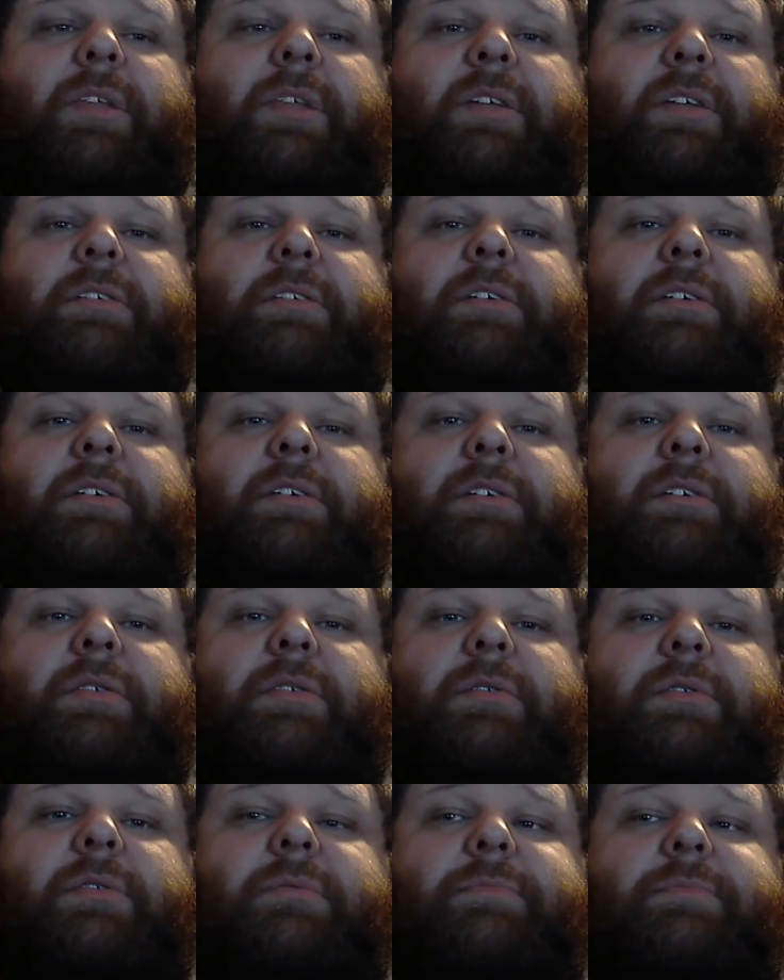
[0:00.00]

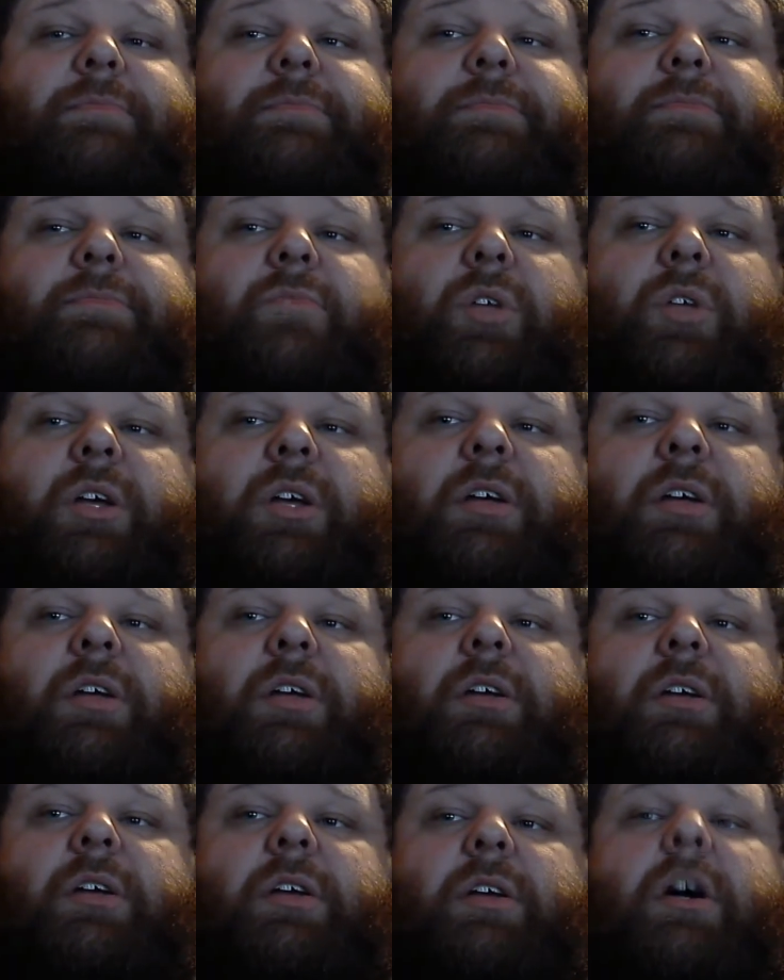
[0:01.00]
So
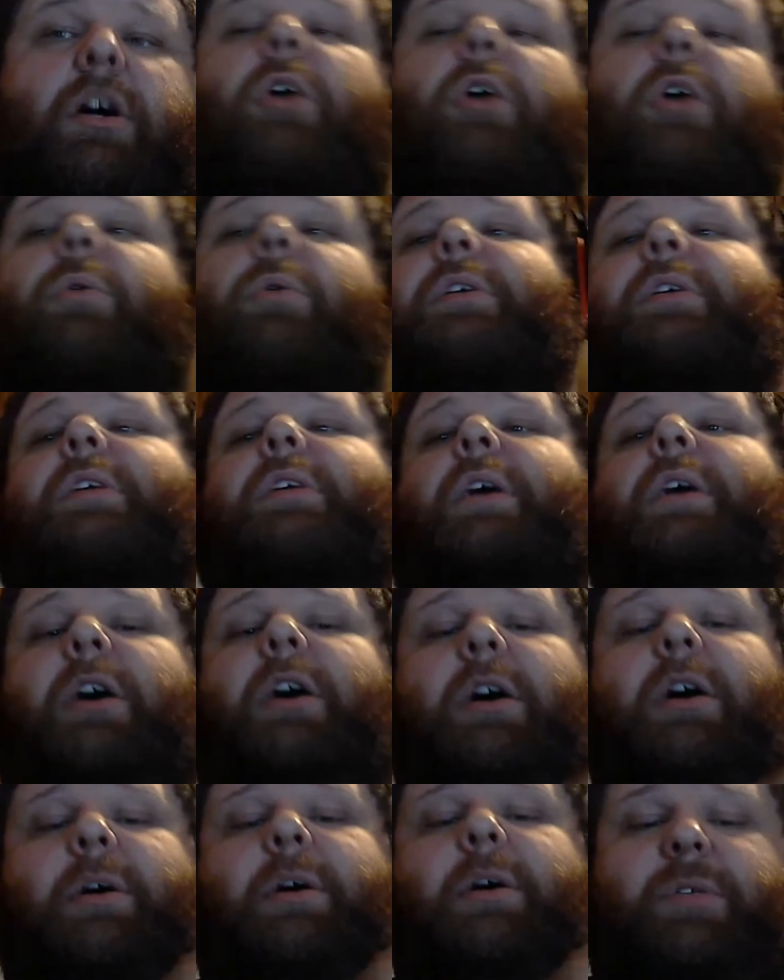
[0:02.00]
oh,
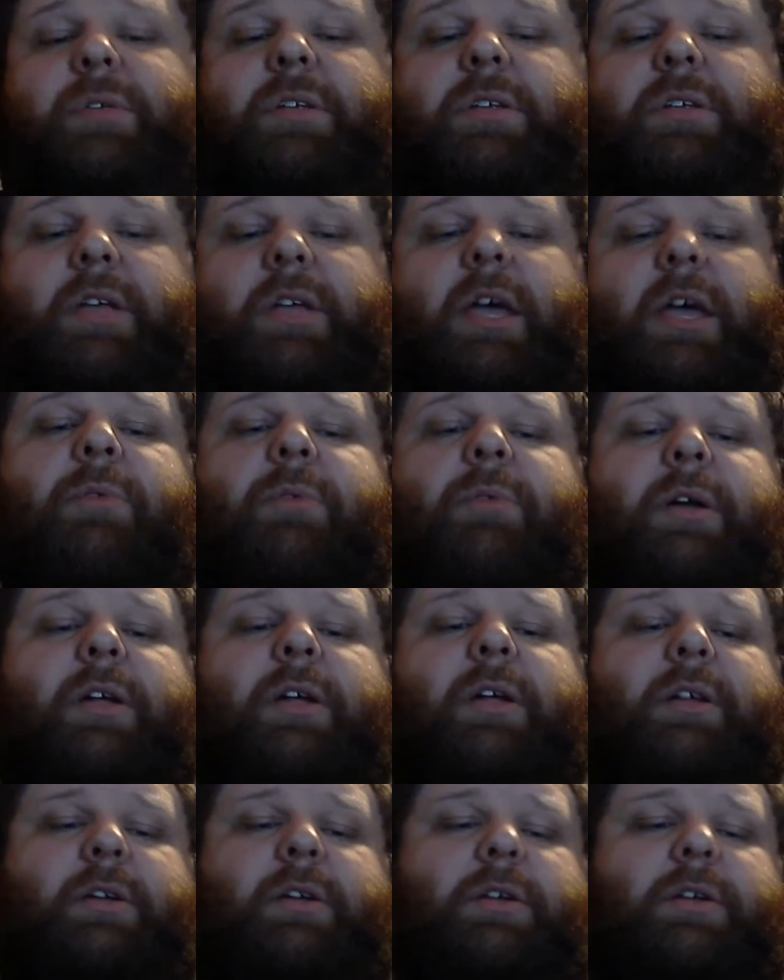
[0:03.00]
uh, anyway,
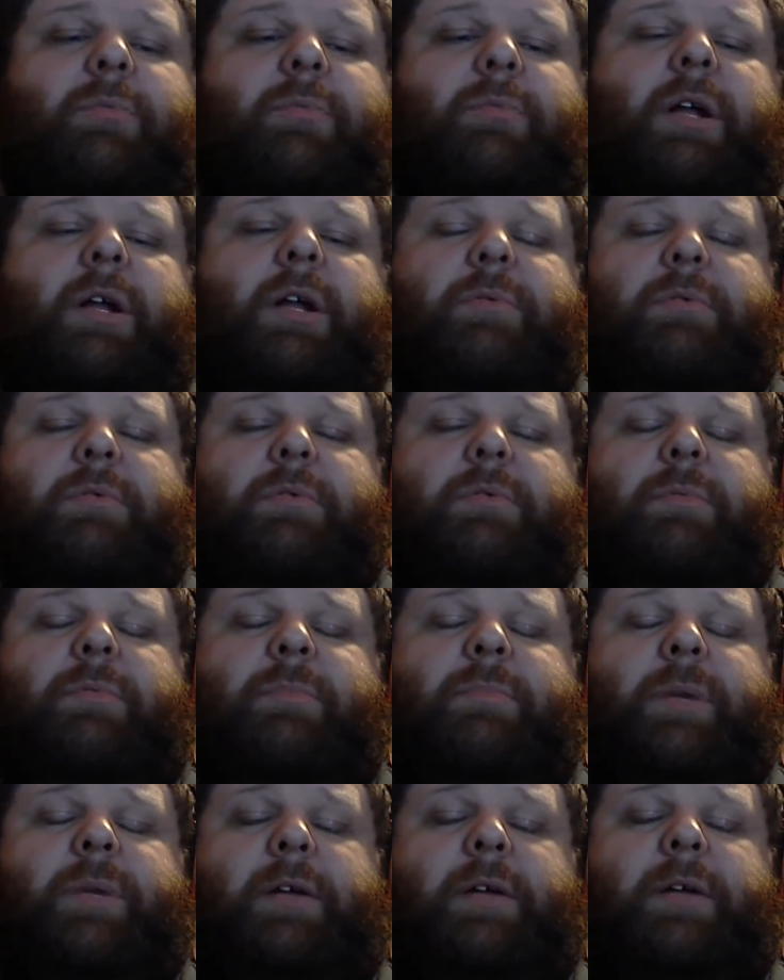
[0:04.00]
what I was
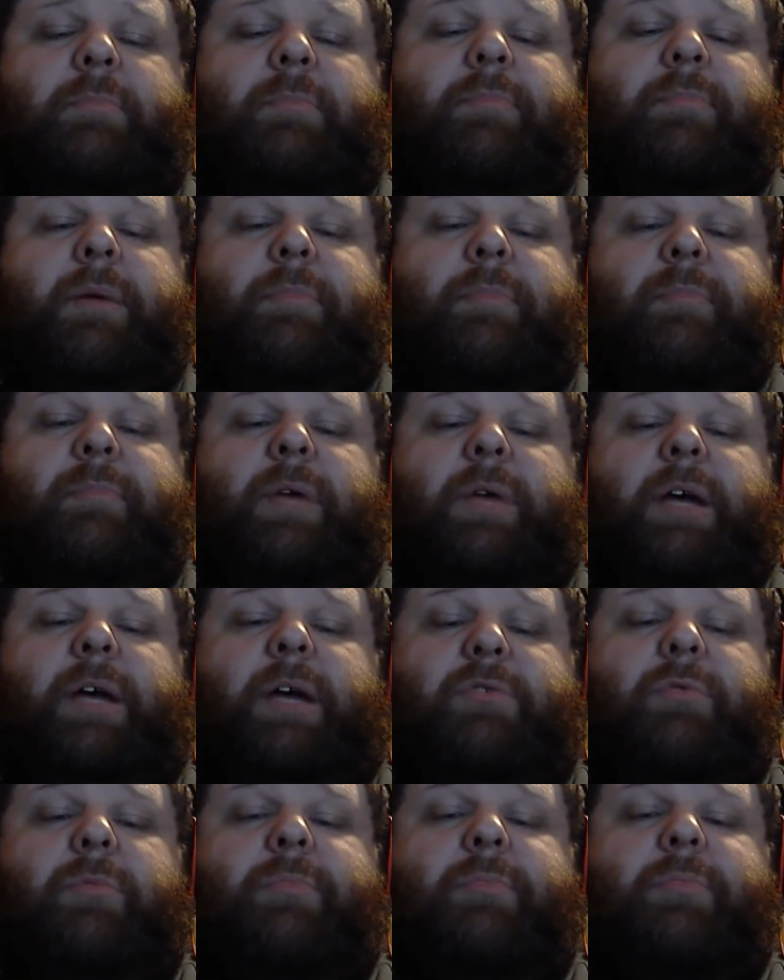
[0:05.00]
my
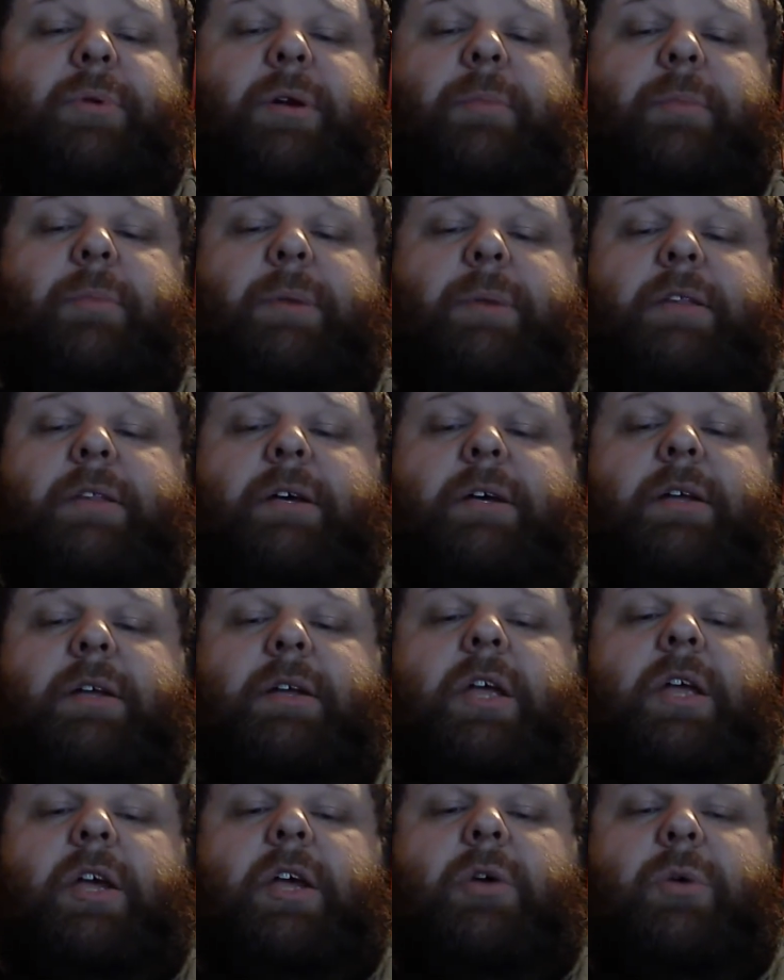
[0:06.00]
actual point about that
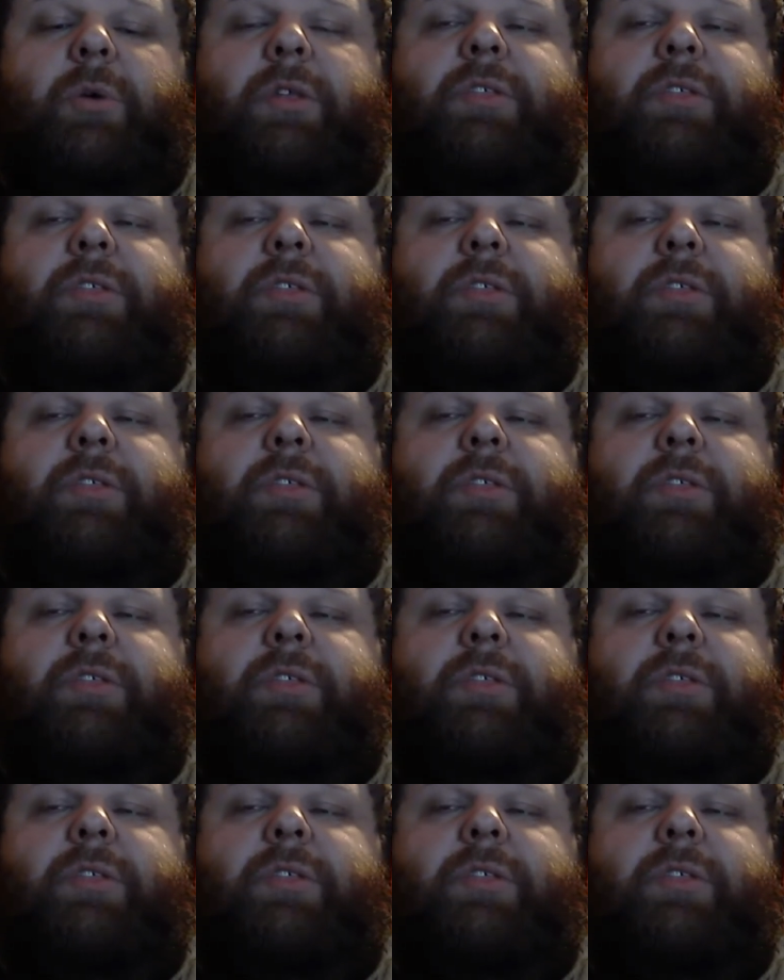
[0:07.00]
with